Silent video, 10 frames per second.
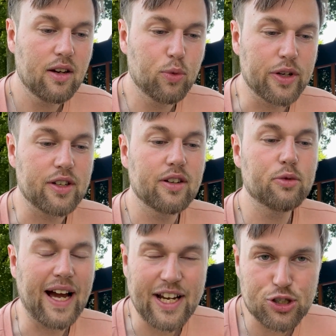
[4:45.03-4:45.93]
would
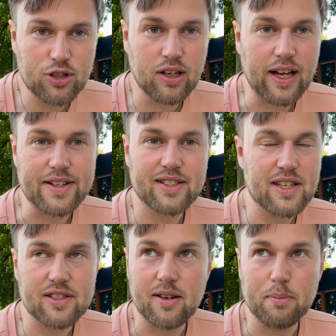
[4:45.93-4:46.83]
rationalize
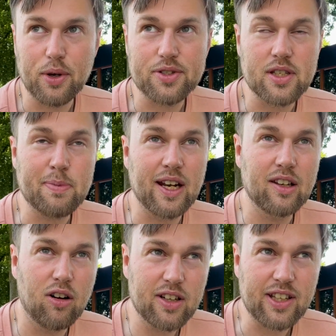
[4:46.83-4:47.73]
these symbols and spend a
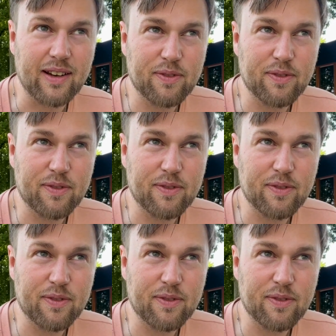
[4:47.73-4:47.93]
long time